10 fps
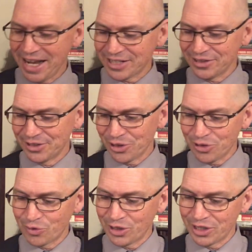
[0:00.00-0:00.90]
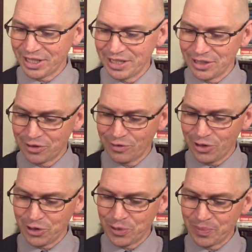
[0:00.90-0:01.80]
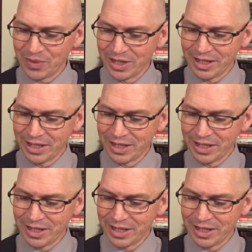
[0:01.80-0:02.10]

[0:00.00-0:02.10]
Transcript: excellent artwork in this volume.